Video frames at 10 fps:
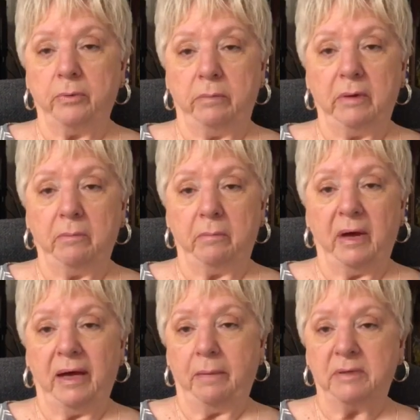remember
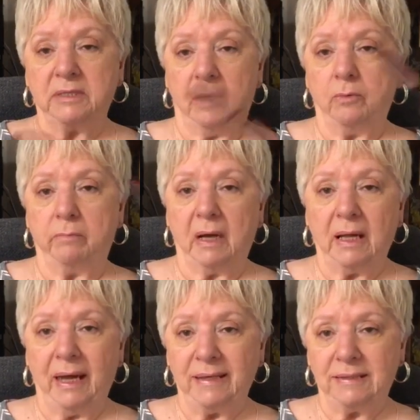my episode with my
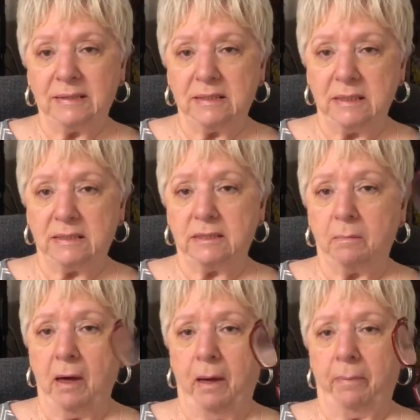glasses. This is
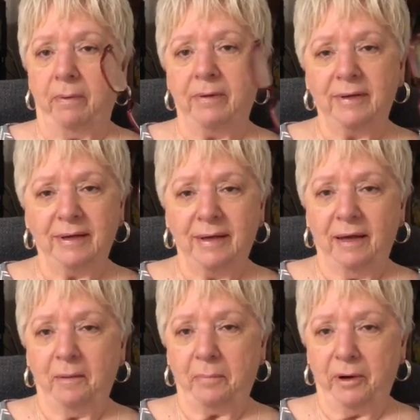my
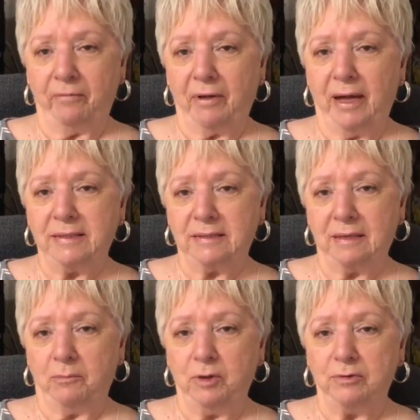pair of glasses
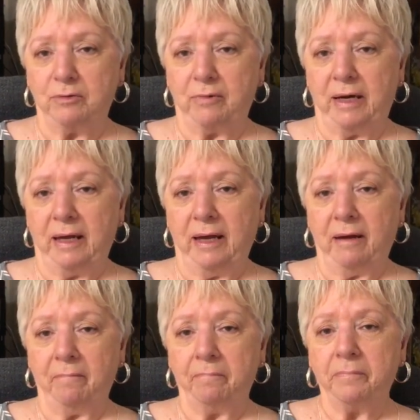I'm using right now.